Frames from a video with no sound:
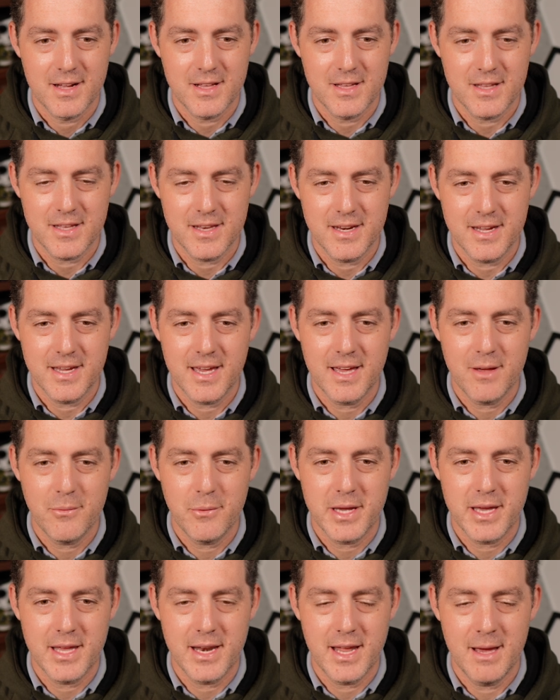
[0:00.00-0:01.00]
Click it again, we
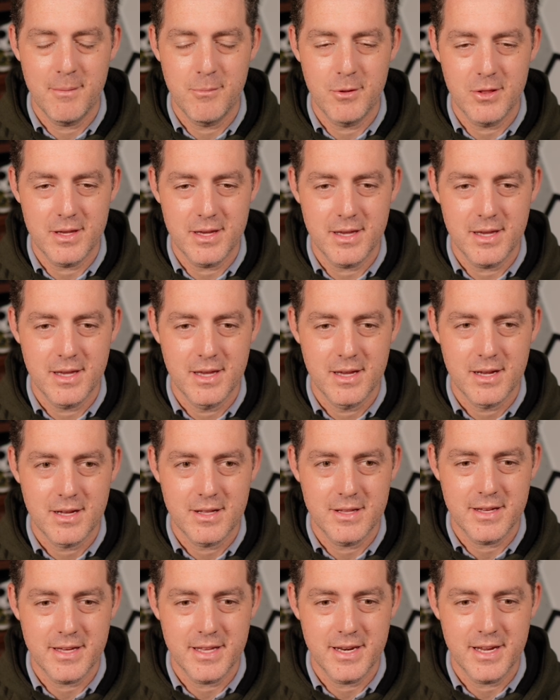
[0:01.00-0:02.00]
get Emily.
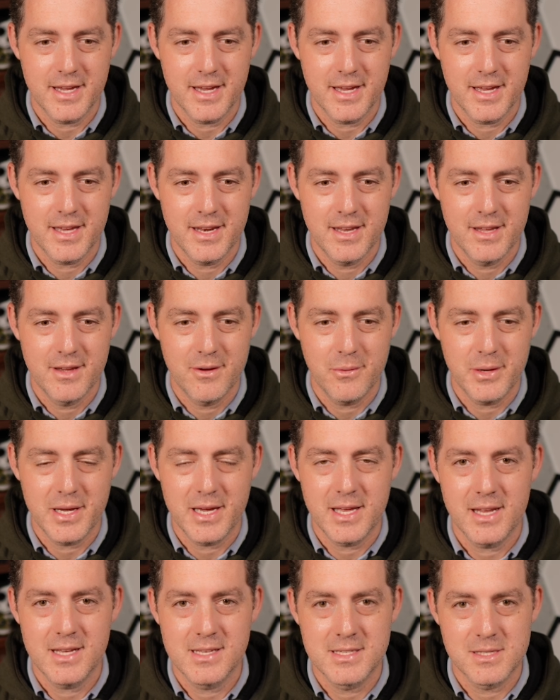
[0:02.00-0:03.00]
Click it again, we
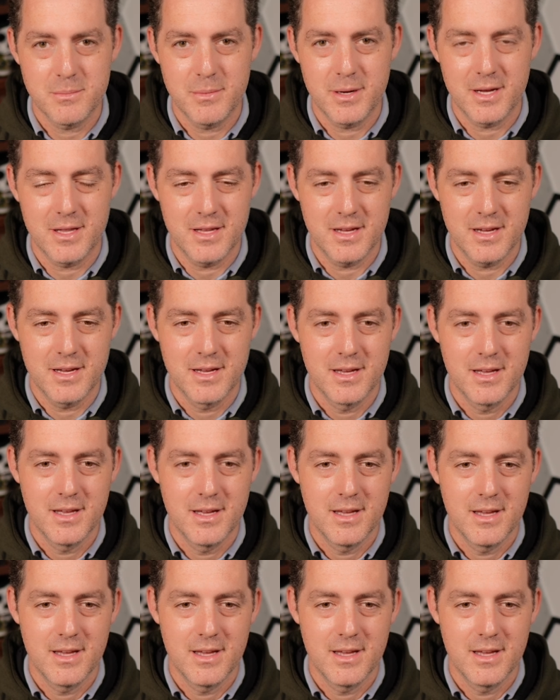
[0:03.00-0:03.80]
get Isabella.